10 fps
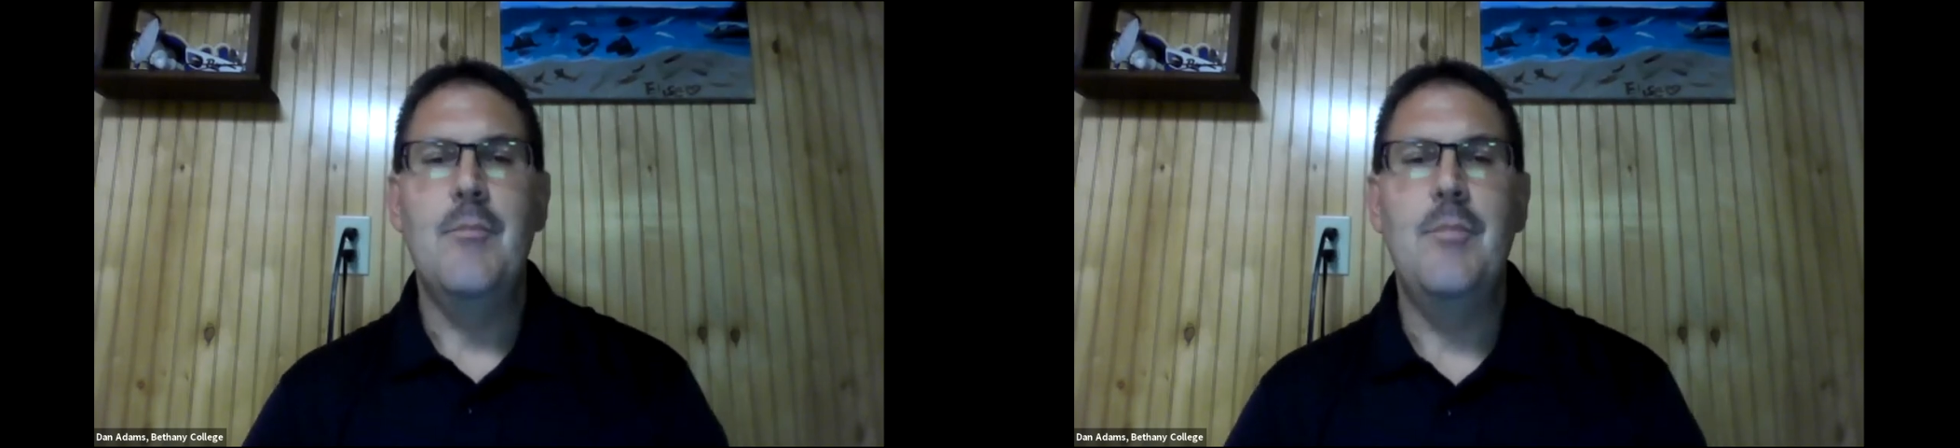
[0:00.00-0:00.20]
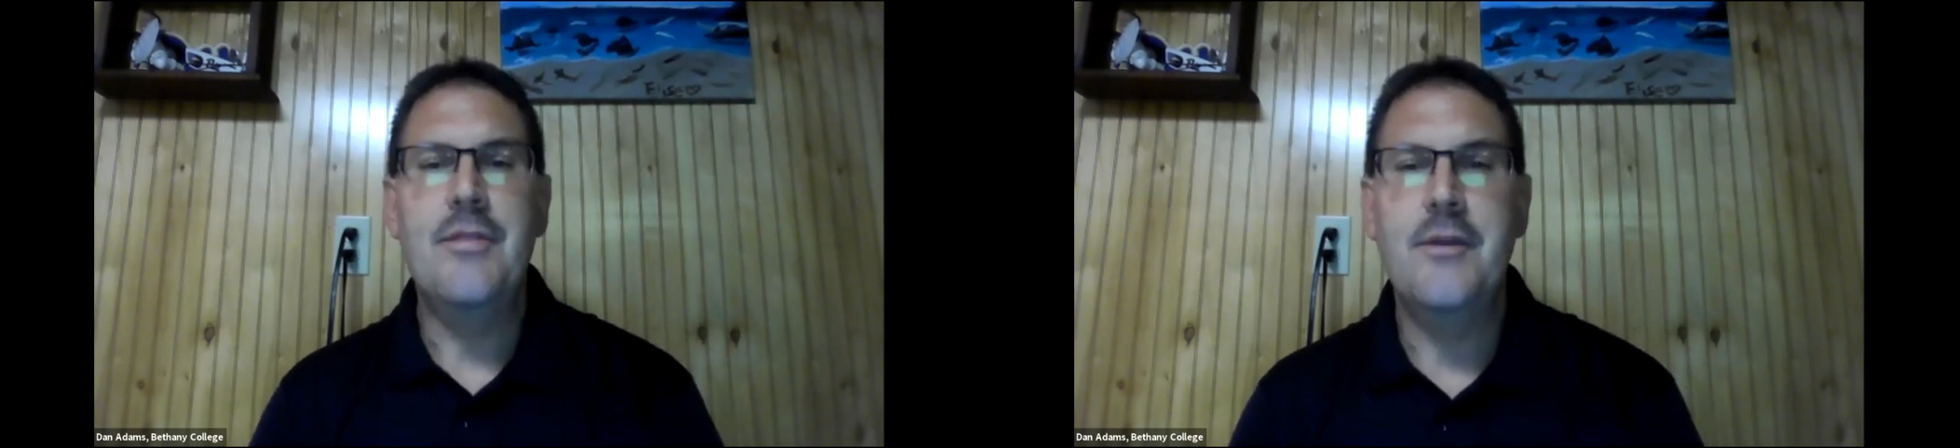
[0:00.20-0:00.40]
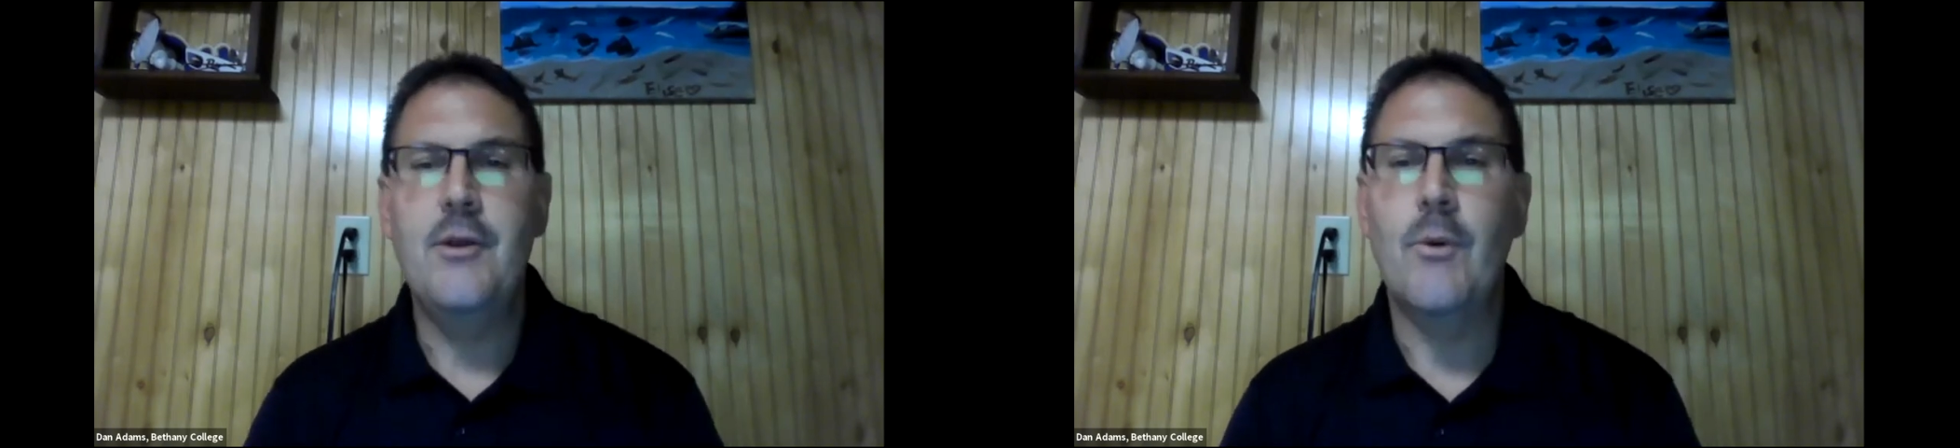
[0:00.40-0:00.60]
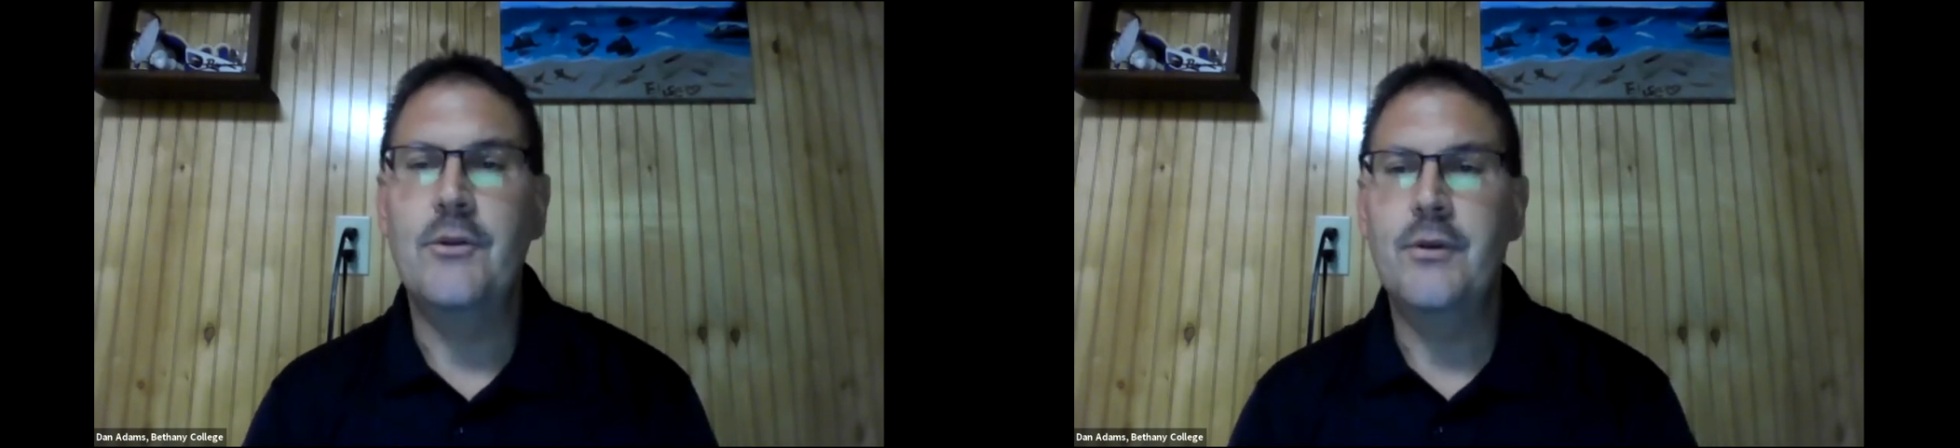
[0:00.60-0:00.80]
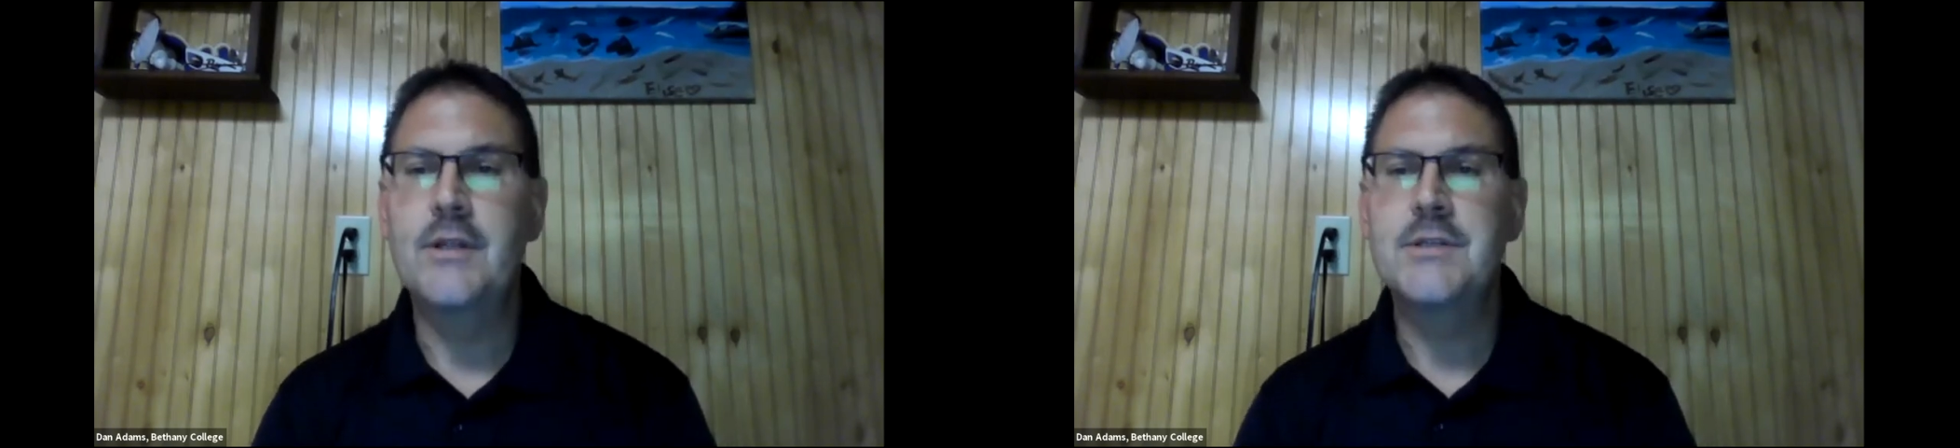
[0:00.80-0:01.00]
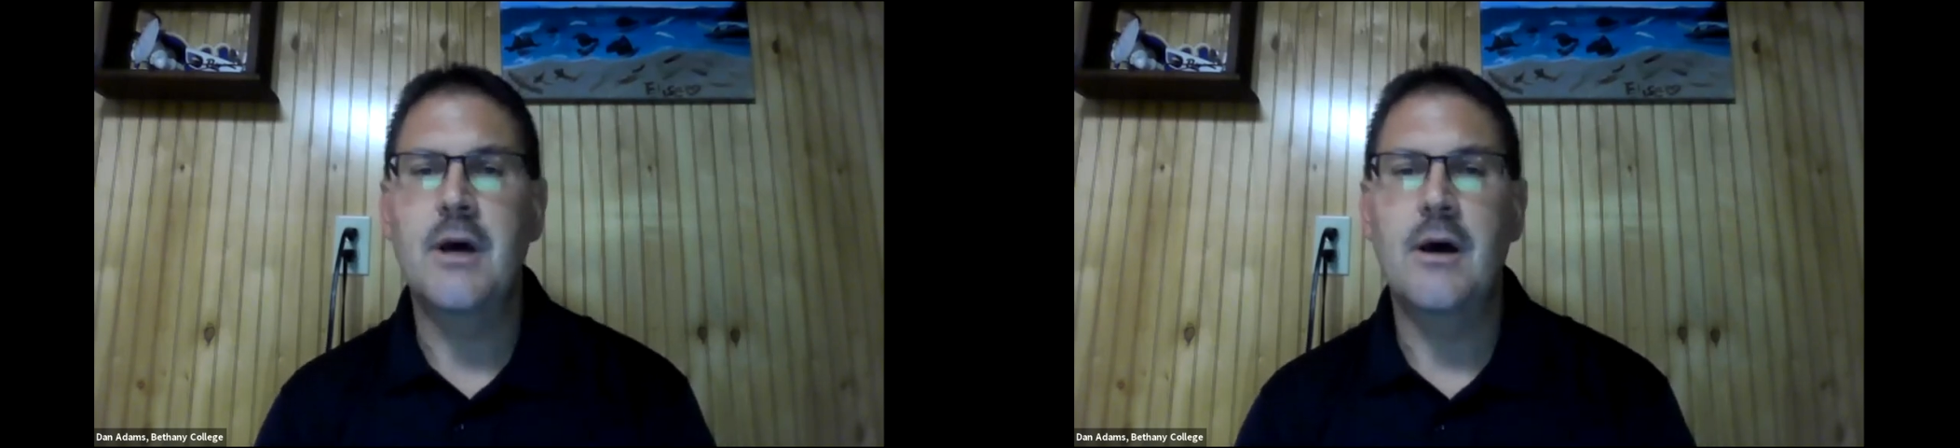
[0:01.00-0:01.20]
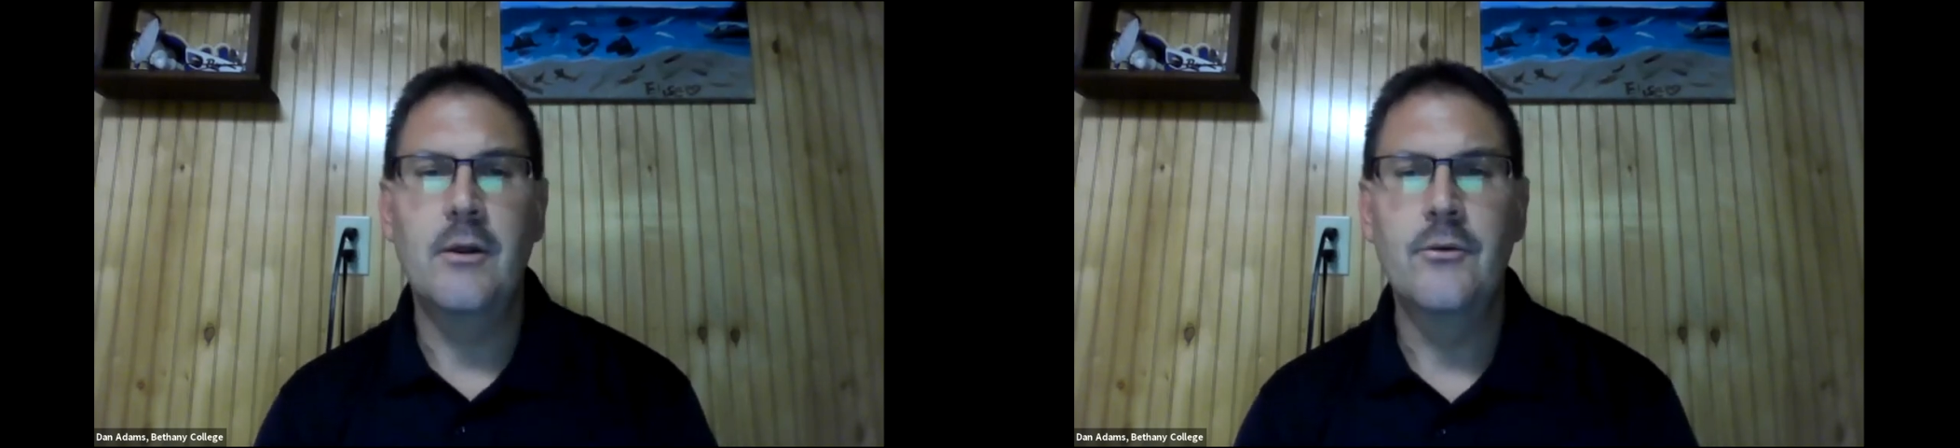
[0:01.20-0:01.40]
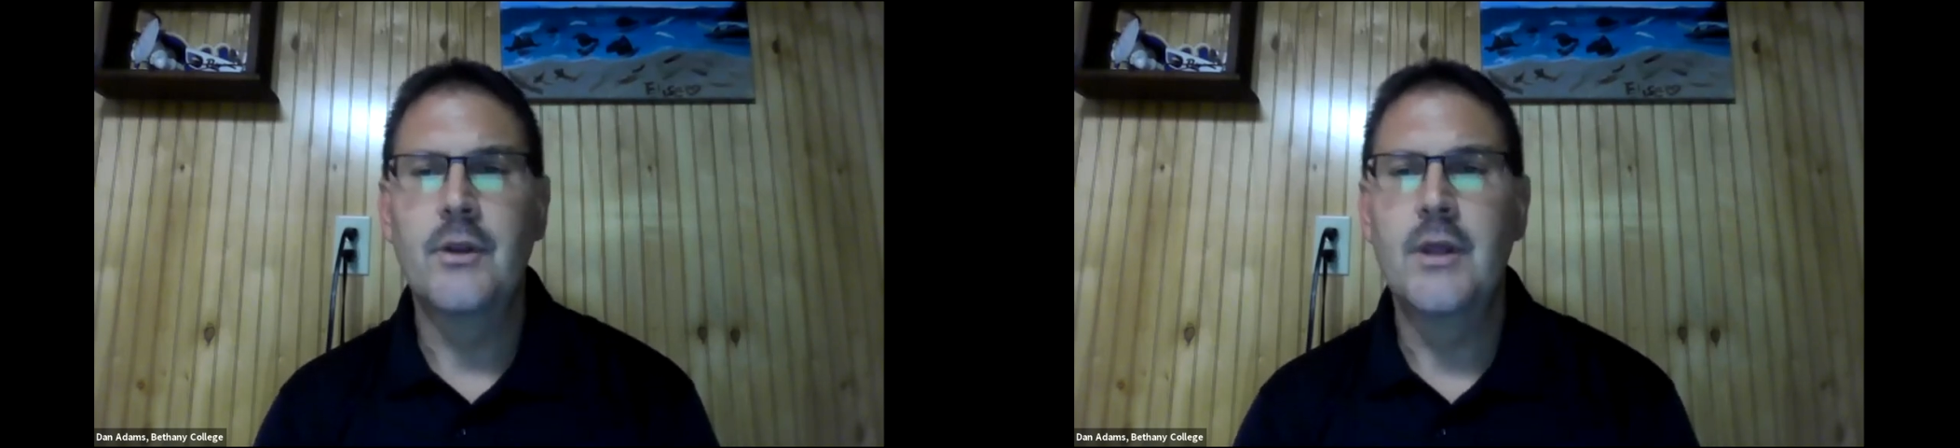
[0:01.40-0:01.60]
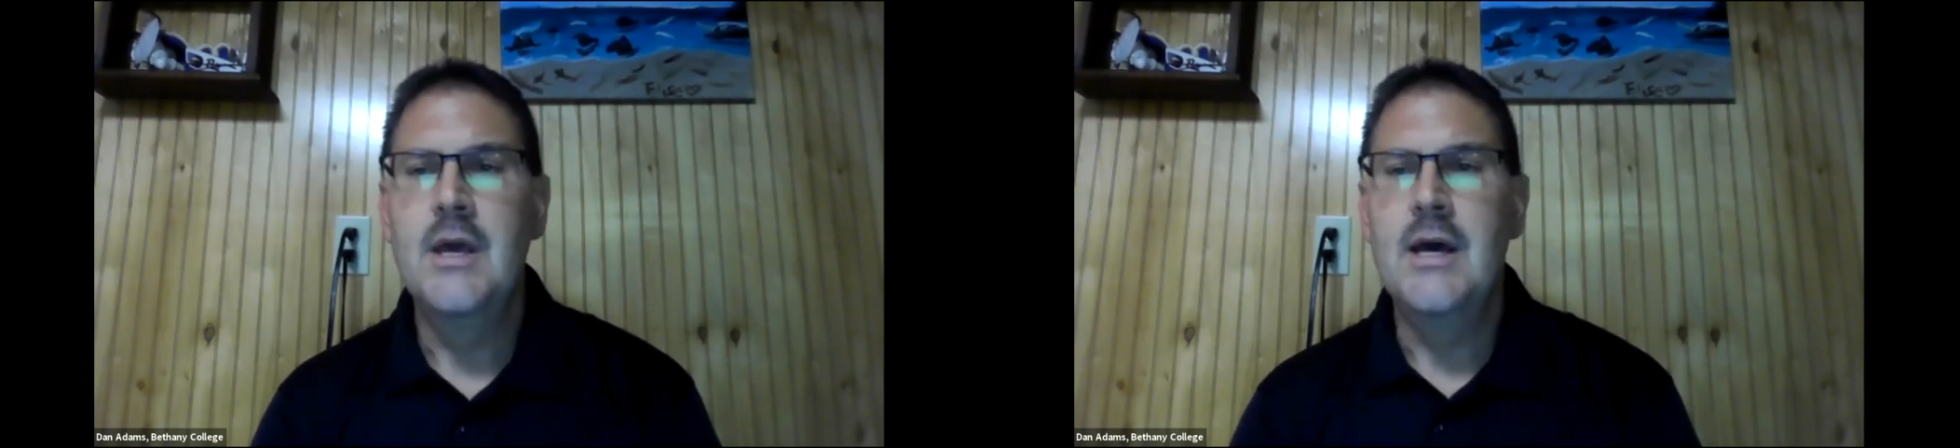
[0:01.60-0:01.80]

Bethany residence halls.